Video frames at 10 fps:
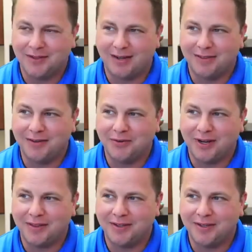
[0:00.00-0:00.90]
fine I think, folks? I
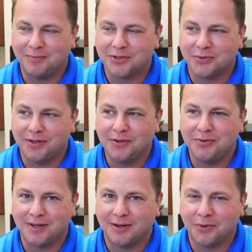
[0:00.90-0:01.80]
think between you and
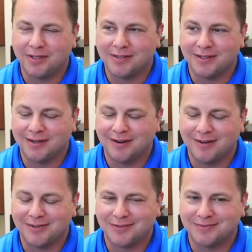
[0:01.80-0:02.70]
I, we could take care
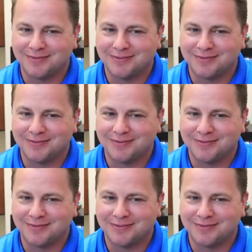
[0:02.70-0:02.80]
of them. We